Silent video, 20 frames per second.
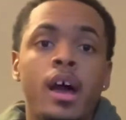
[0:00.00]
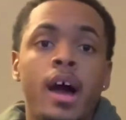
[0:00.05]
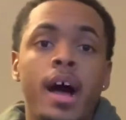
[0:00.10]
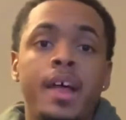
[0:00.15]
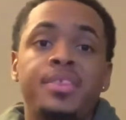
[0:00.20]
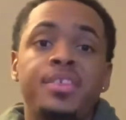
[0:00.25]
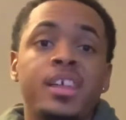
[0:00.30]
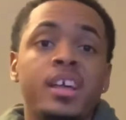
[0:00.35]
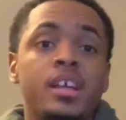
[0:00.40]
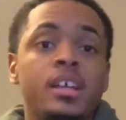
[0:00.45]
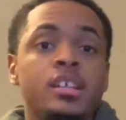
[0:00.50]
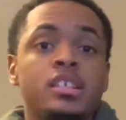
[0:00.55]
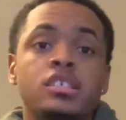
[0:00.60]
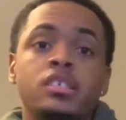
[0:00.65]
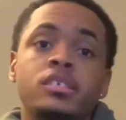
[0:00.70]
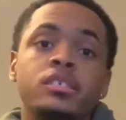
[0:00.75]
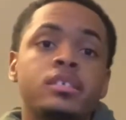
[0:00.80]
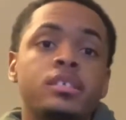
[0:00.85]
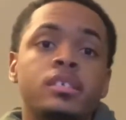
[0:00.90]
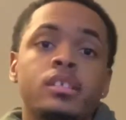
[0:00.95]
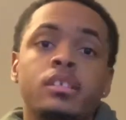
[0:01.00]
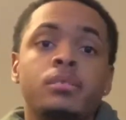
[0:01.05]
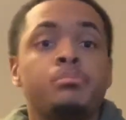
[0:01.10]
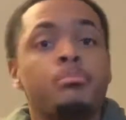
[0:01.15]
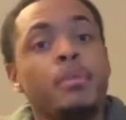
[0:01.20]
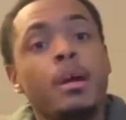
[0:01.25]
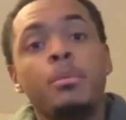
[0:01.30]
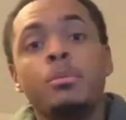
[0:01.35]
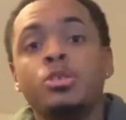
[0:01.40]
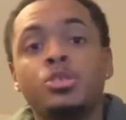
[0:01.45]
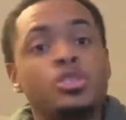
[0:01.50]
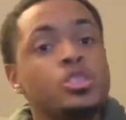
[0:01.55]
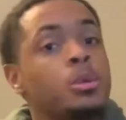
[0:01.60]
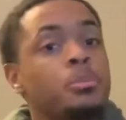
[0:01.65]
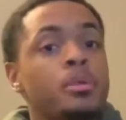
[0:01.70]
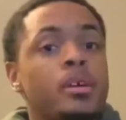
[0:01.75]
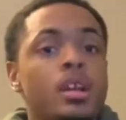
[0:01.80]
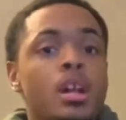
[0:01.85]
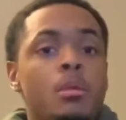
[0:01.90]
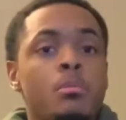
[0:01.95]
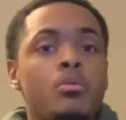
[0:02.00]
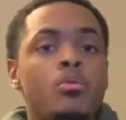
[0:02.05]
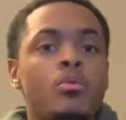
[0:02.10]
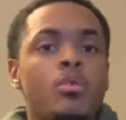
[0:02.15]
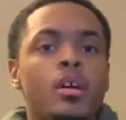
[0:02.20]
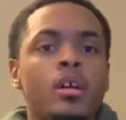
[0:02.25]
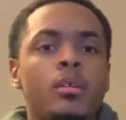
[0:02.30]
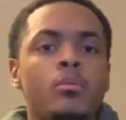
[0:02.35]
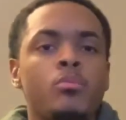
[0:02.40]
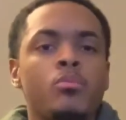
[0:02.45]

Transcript: I think it's maybe should have been number one.